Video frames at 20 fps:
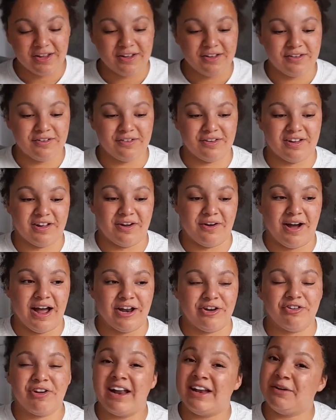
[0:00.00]
So I
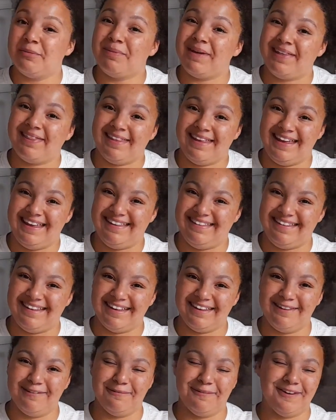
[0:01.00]
tried to pick the
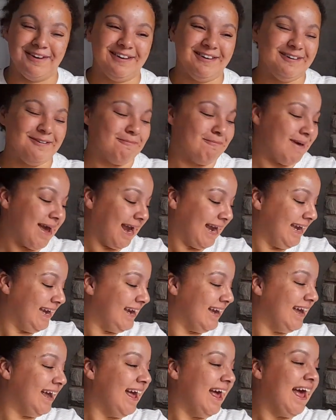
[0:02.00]
easiest one to
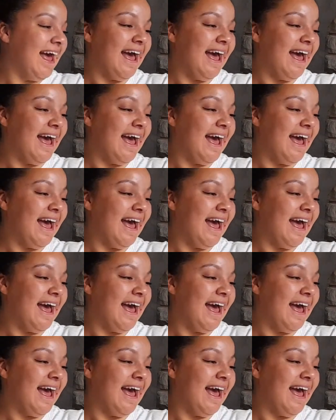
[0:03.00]
make